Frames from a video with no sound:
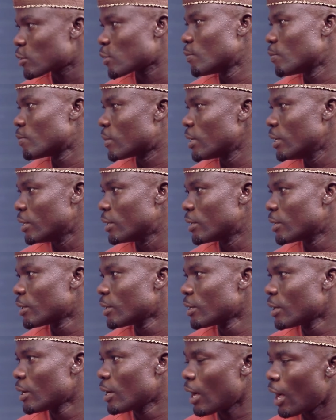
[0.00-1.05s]
something,
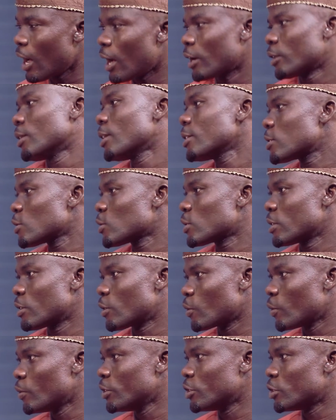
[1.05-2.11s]
let's also
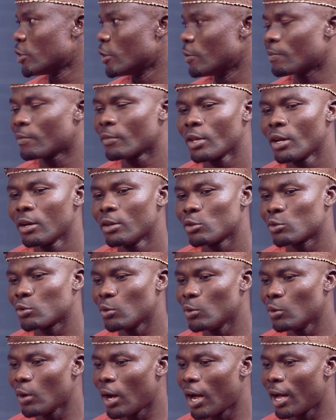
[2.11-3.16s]
encourage them.
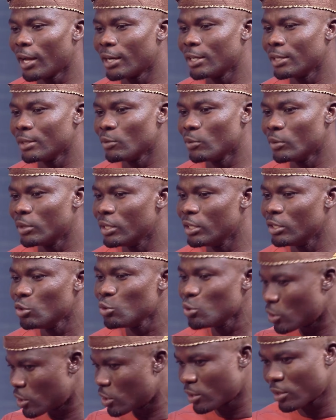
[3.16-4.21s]
So, and the
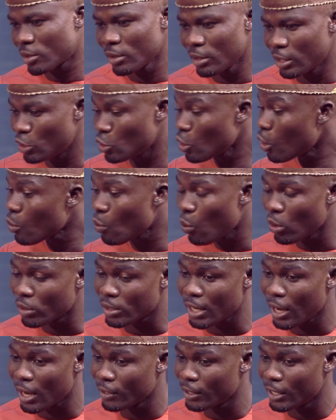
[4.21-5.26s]
youths, the young
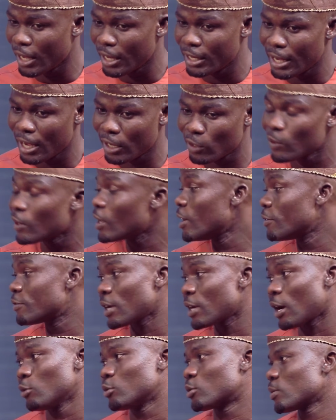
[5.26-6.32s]
ones out there, they are not left
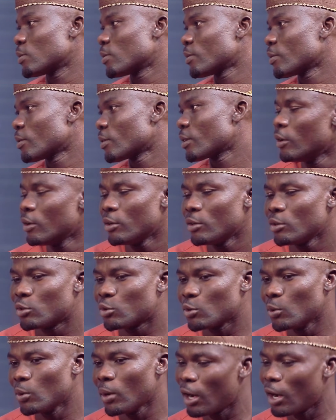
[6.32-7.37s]
out.
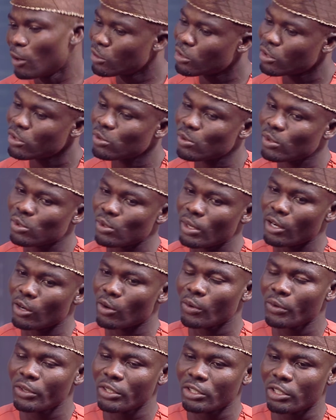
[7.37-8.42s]
So I would just want to
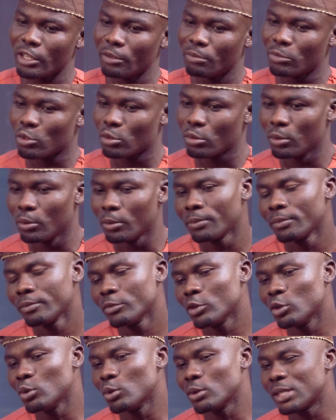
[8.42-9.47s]
encourage them to,
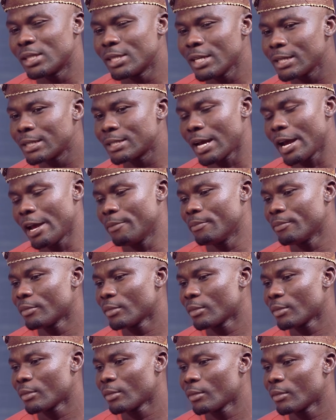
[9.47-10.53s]
you know, take time.
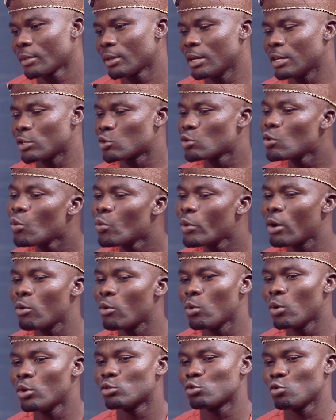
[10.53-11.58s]
There's nowhere
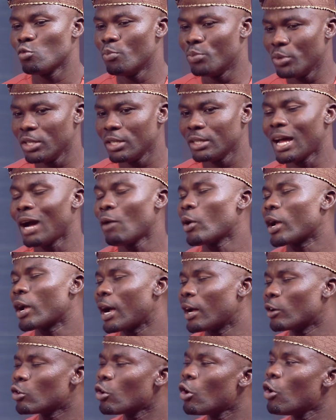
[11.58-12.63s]
we want to be that we
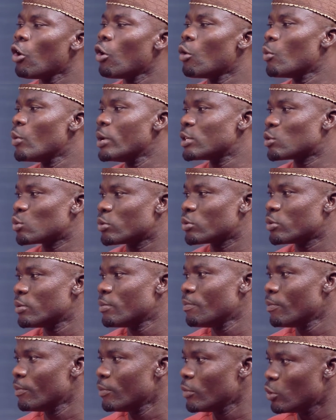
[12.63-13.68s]
cannot always,
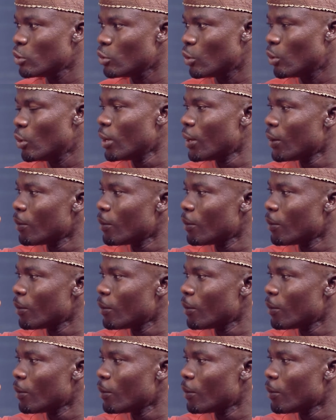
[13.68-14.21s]
you know,